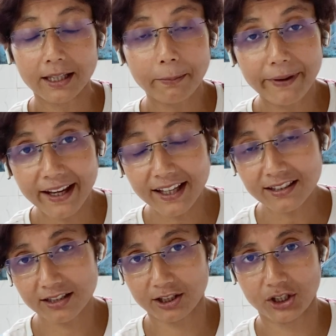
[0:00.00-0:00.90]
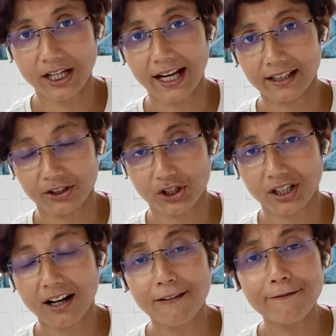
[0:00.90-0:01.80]
the biggest challenge
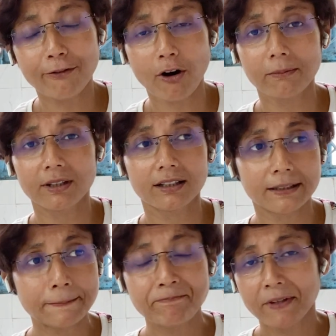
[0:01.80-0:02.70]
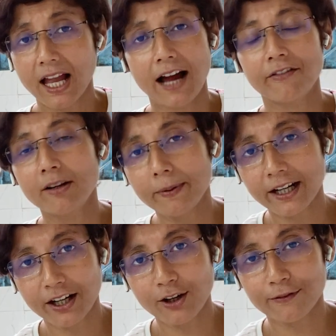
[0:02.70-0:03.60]
comes from the
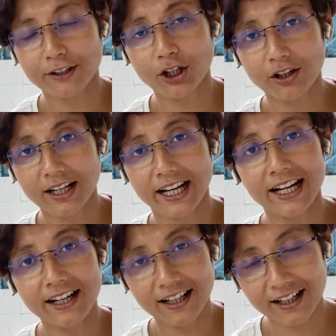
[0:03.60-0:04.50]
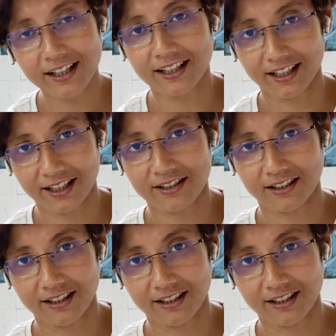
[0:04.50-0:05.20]
availability of a good internet connection